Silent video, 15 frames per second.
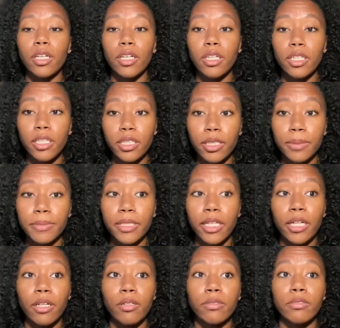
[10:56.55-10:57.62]
cleaning them
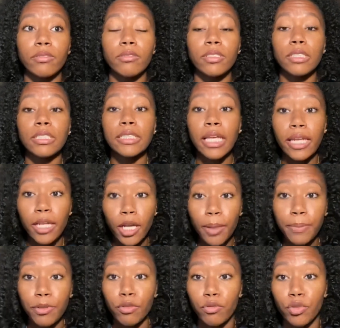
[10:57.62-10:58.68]
down, setting
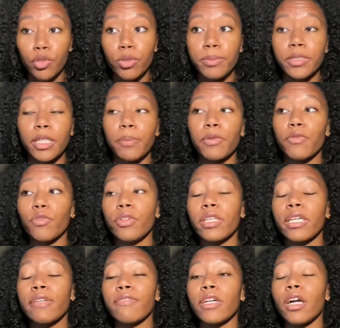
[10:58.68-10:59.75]
up the rooms, like before they
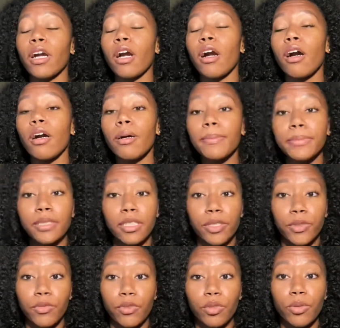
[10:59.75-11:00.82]
even come to
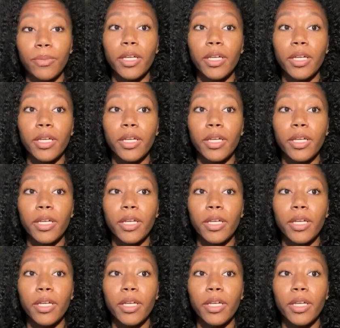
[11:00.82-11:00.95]
the room,